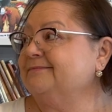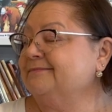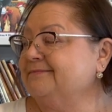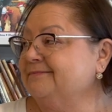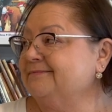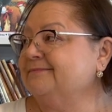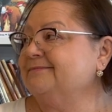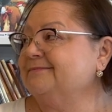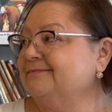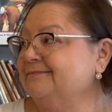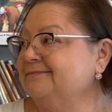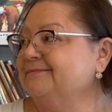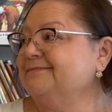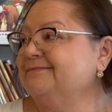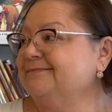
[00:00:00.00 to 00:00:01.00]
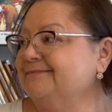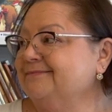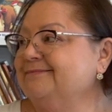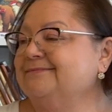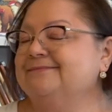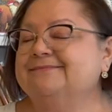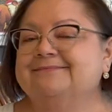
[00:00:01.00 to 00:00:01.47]

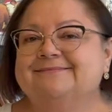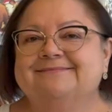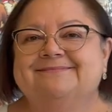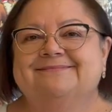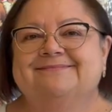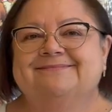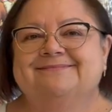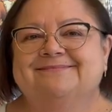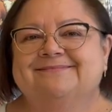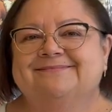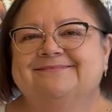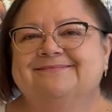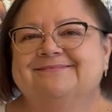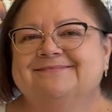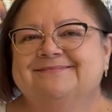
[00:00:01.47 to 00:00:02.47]
(silent)